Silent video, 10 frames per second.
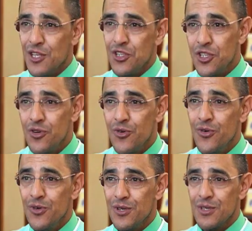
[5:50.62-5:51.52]

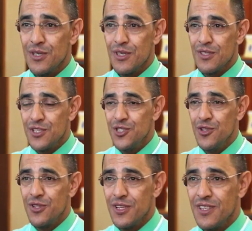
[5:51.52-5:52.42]
So the
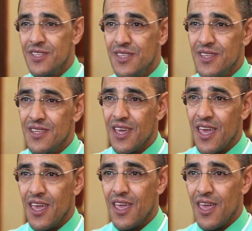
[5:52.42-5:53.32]
children
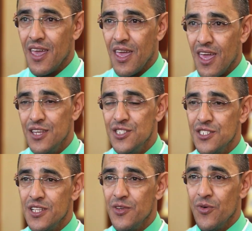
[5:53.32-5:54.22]

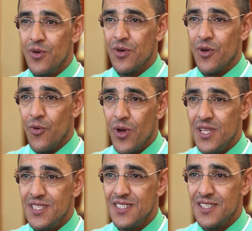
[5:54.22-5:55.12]
anxiously
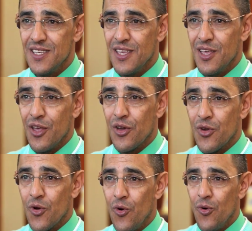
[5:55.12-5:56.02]
await
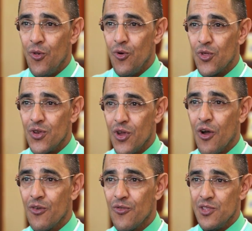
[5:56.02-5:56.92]
the call or the
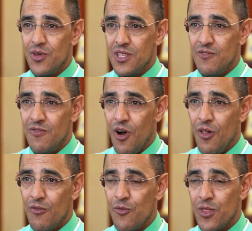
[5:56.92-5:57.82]
knock to get
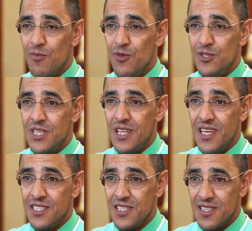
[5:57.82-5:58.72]
involved with the music
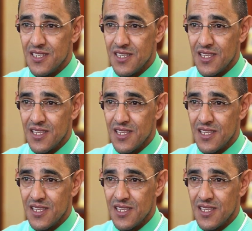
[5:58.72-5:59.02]
lesson.